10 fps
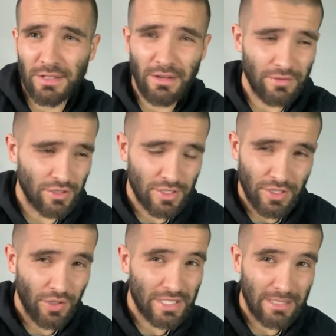Rather just
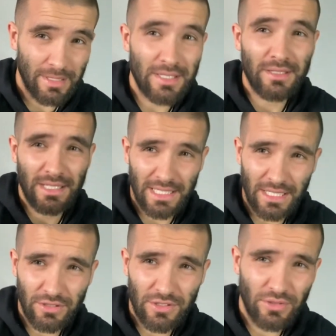not take the medicine and then
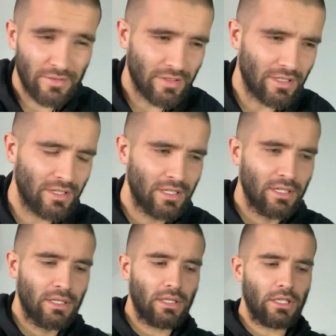go to the toilet
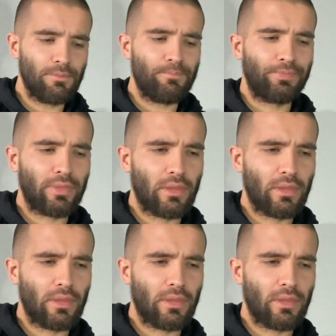fine.